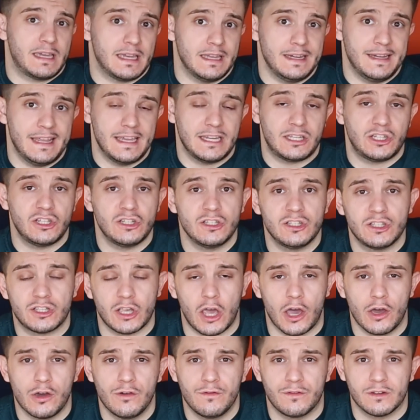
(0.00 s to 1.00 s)
conditions
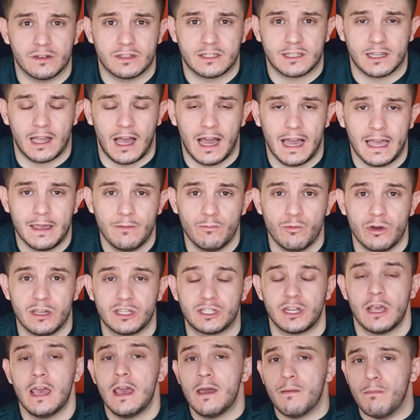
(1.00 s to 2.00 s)
over time,
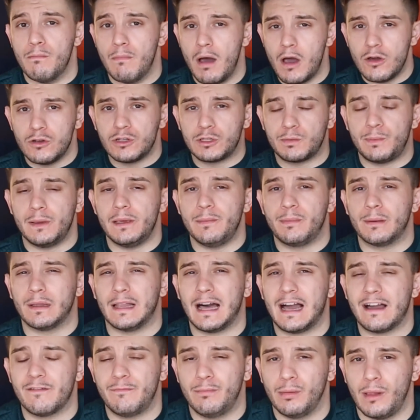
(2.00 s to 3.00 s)
which most people
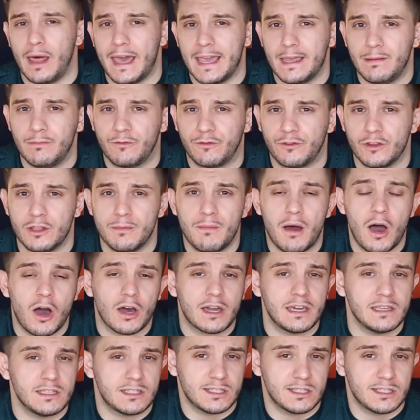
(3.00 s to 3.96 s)
have blamed for the market